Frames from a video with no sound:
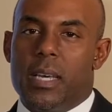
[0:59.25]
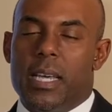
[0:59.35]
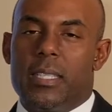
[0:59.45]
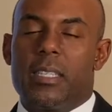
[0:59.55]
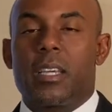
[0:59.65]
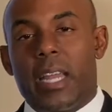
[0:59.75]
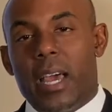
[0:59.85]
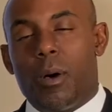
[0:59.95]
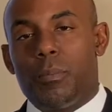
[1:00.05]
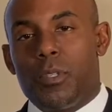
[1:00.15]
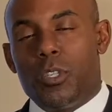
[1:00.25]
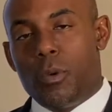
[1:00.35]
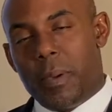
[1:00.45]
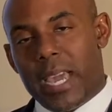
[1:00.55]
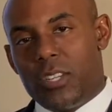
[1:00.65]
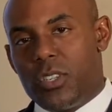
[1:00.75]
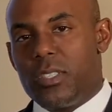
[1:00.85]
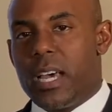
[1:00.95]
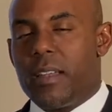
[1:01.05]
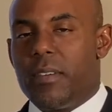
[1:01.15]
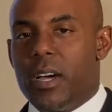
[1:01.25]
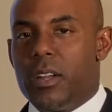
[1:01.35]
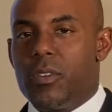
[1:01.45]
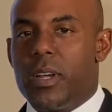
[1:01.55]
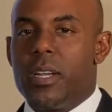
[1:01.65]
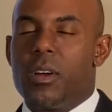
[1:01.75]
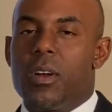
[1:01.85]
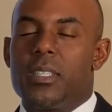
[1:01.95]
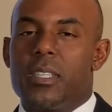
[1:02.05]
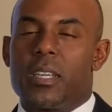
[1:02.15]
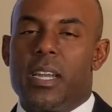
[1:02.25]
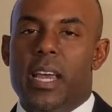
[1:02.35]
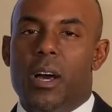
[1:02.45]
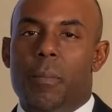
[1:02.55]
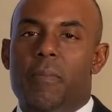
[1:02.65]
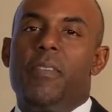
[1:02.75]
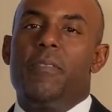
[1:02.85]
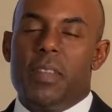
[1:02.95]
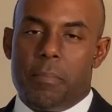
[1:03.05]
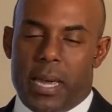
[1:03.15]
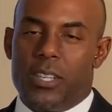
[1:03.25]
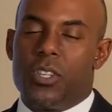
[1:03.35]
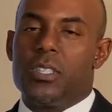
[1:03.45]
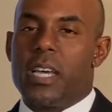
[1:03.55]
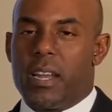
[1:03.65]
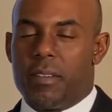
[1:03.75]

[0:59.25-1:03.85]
Is this going to help 2 patients out of 100, or is this going to help 50 patients out of